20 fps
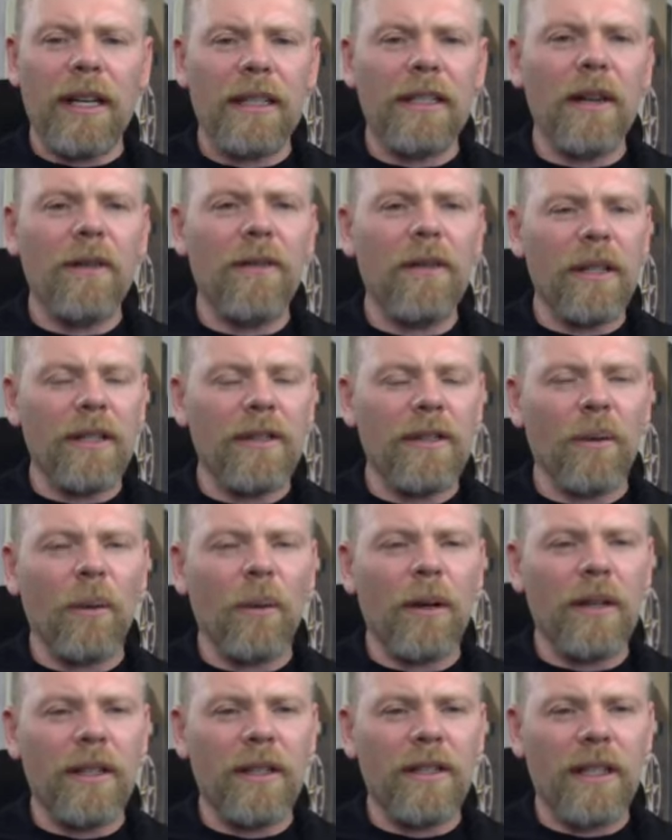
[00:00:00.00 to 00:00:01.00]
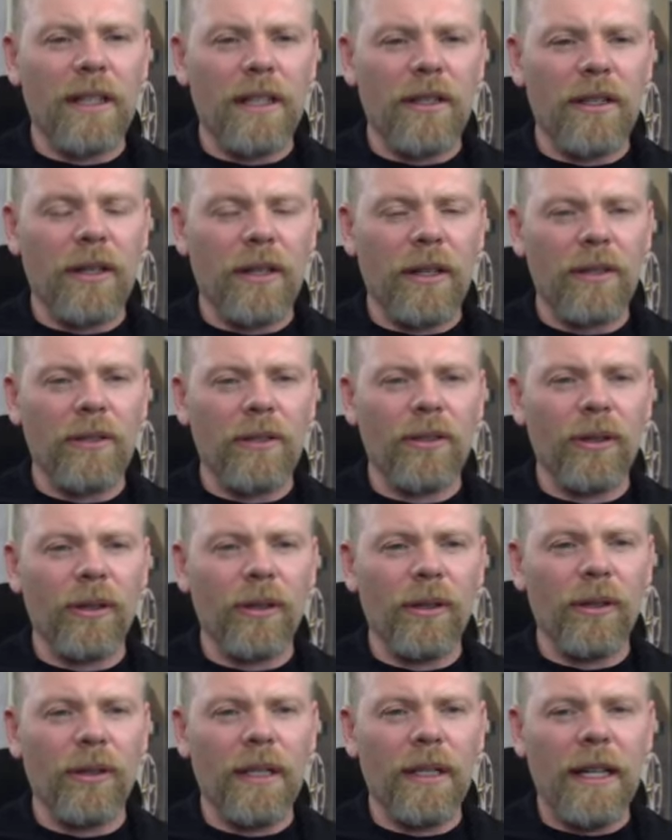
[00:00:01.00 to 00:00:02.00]
Activities are what it is that you can
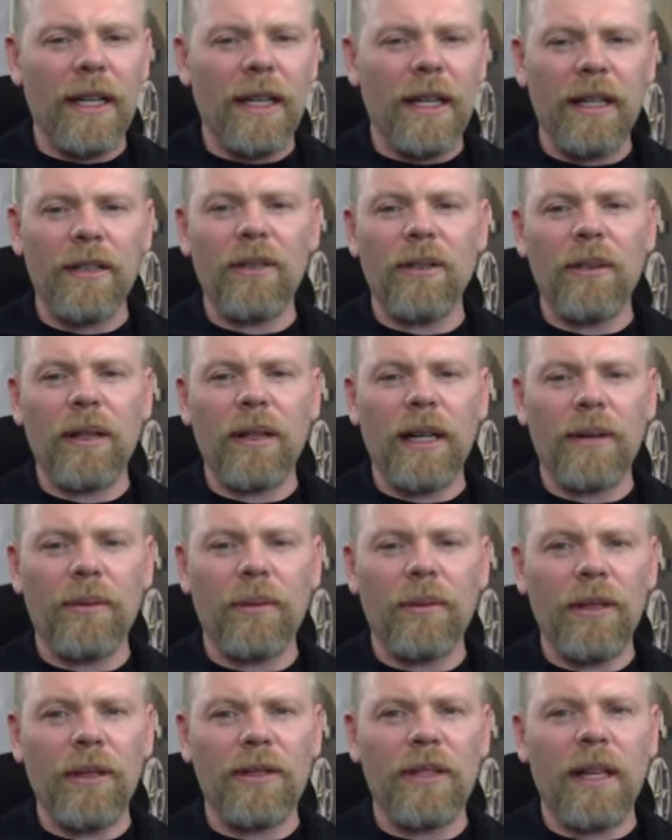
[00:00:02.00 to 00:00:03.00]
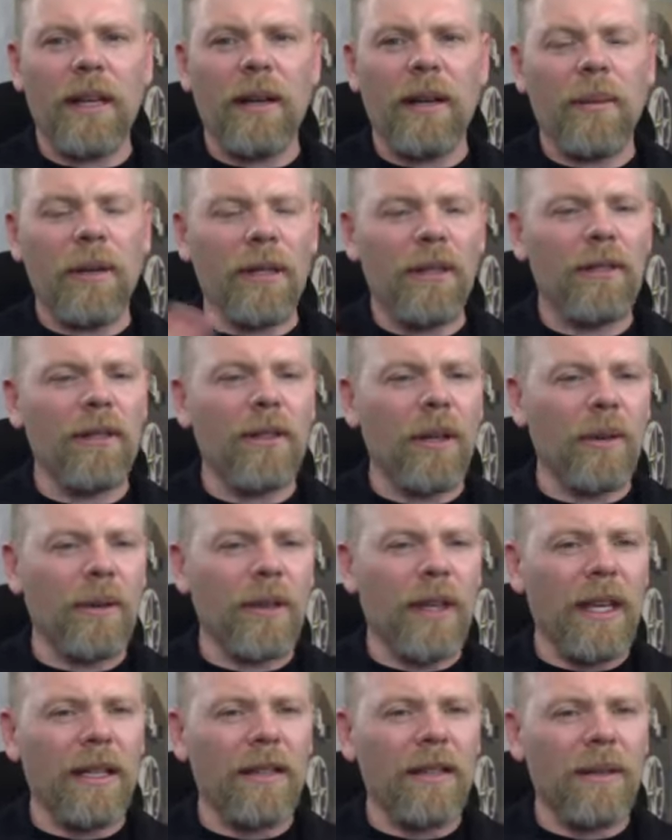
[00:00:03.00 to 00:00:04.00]
control. And I do like what you said about you start with
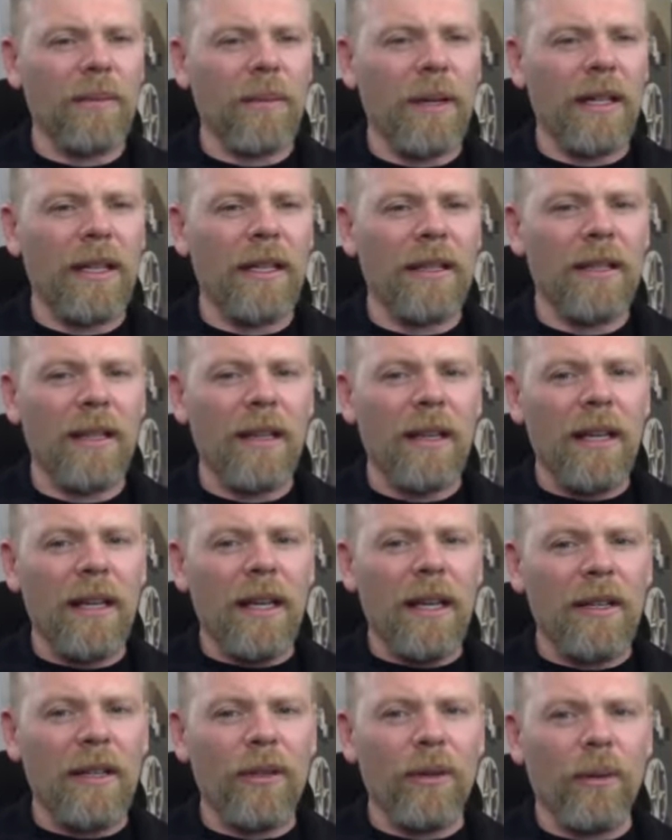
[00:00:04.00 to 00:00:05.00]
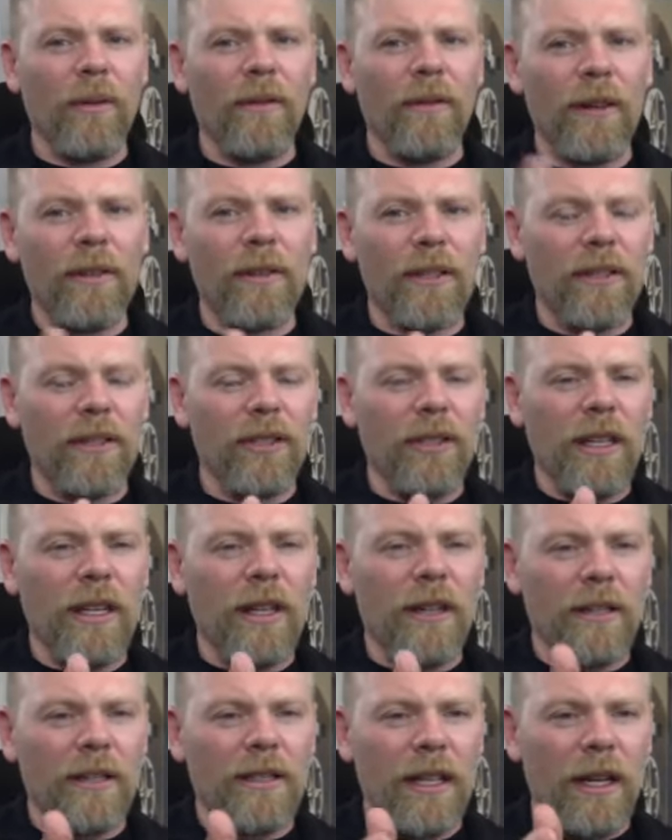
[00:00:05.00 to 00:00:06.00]
the end in mind and you reverse
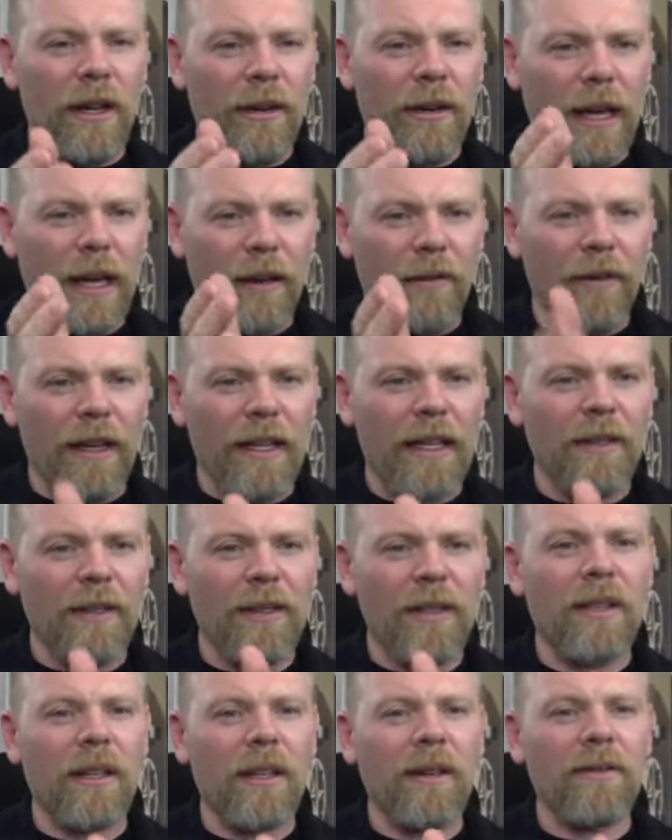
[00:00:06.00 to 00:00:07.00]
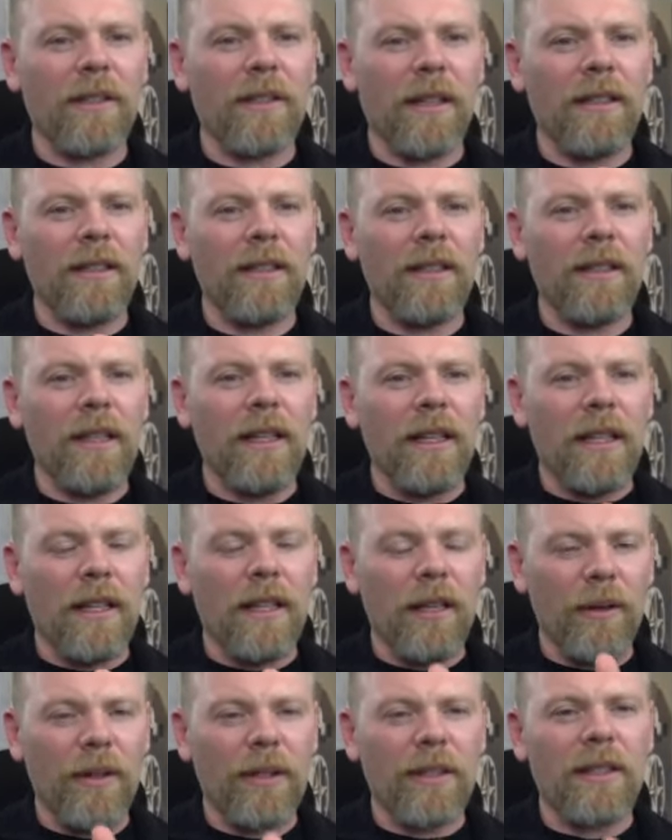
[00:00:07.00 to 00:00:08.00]
engineer to say, okay, if I get this stuff done,
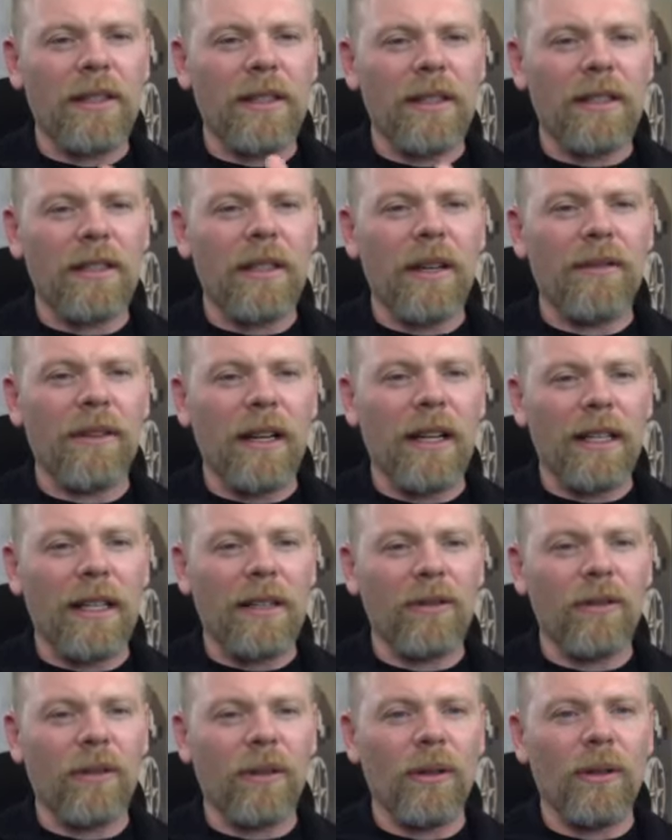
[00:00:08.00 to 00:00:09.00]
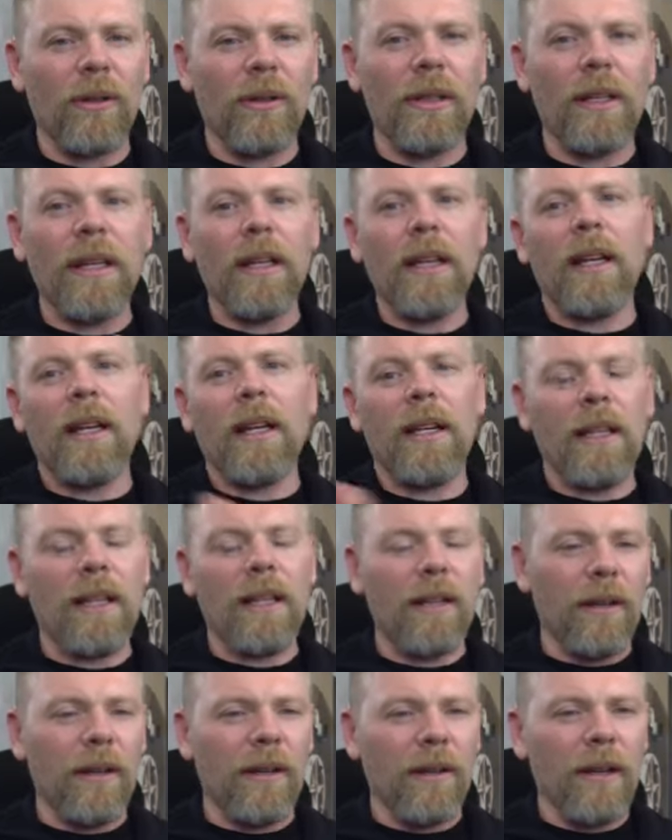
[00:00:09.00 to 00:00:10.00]
this is the stuff that I control,
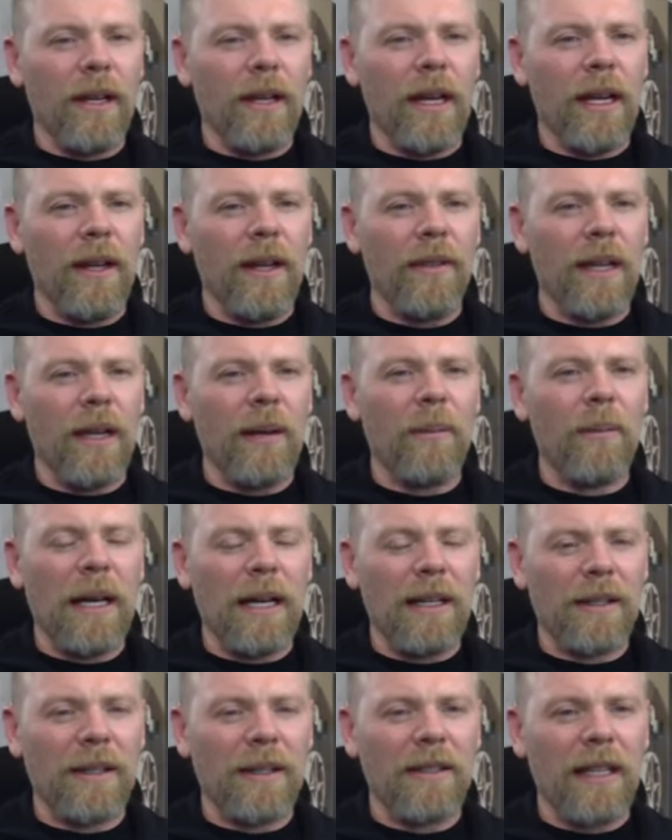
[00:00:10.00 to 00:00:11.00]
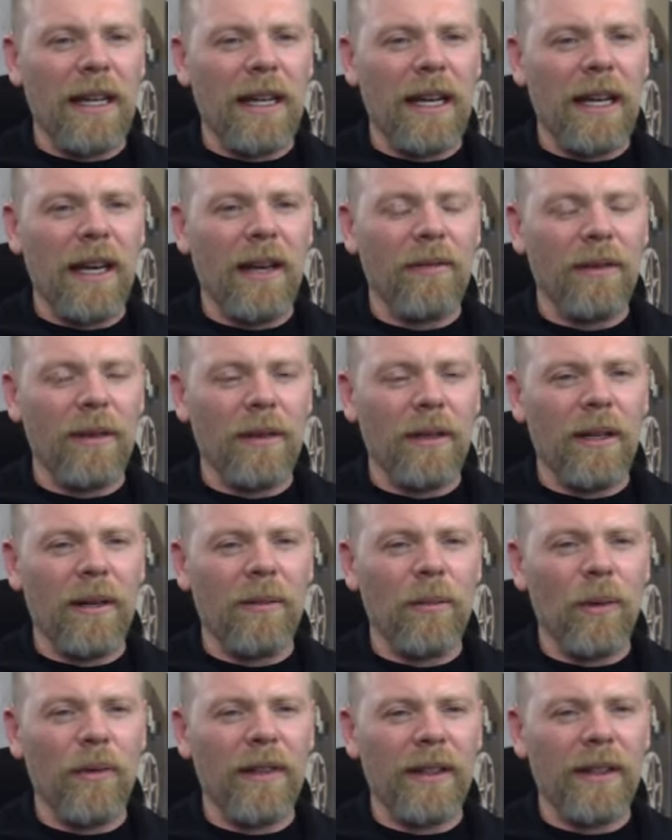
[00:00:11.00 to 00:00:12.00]
and the impact that's going to have in
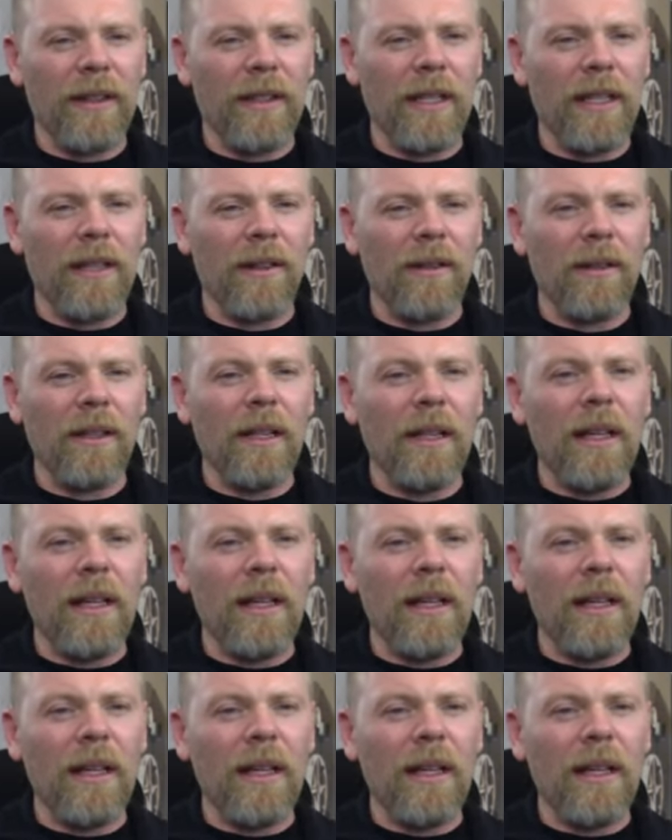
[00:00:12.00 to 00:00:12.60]
moving the needle.